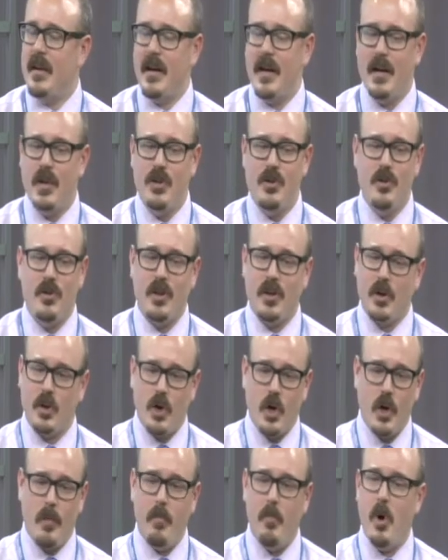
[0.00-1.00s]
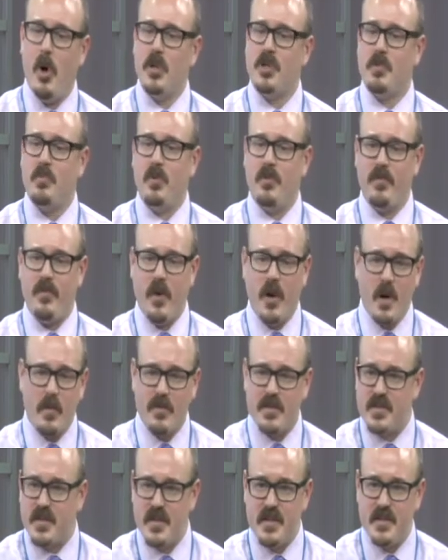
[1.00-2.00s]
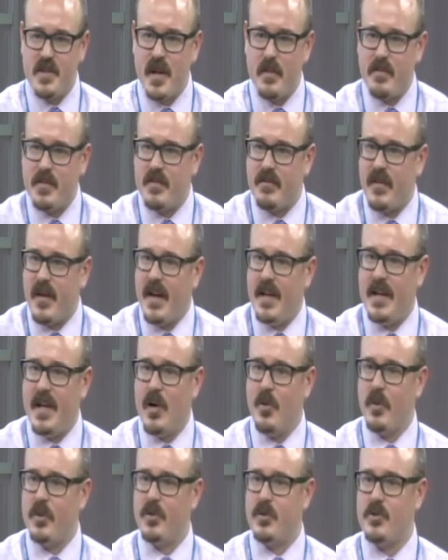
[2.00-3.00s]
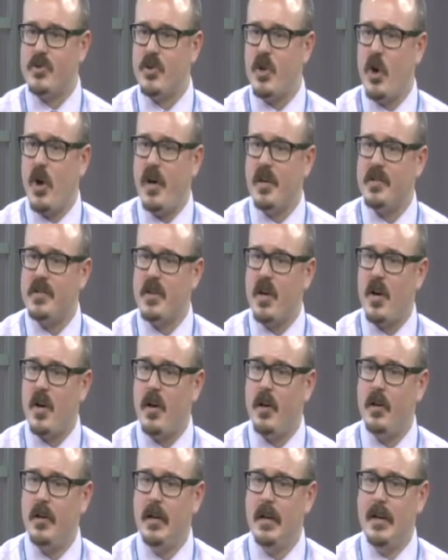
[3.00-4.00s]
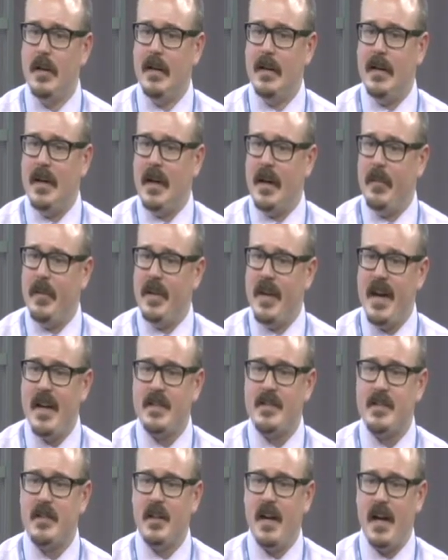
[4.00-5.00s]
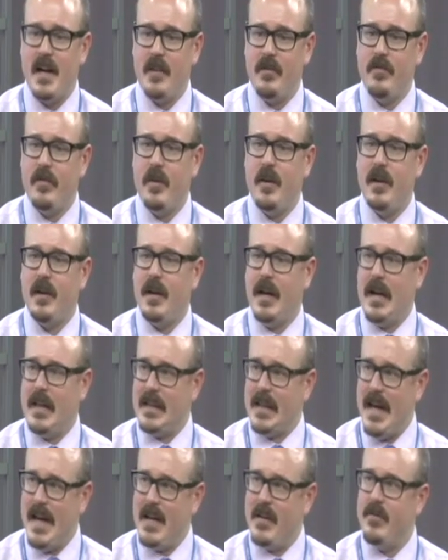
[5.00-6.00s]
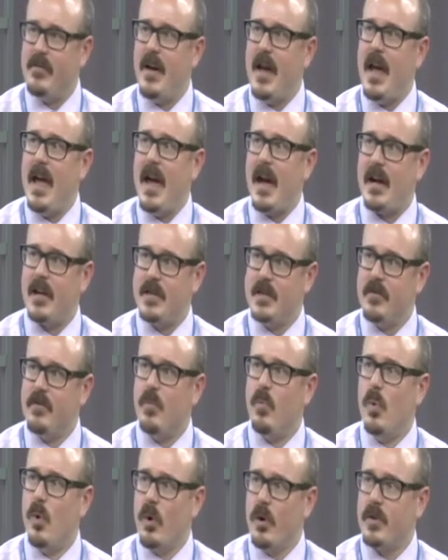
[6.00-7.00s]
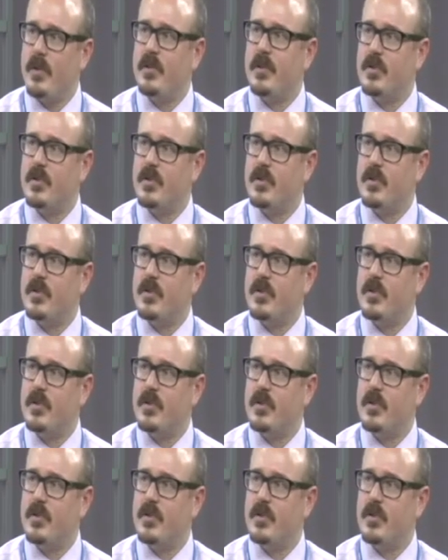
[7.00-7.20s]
You can call multiple pharmacies up to find out what those costs are. But that's a lot of active work to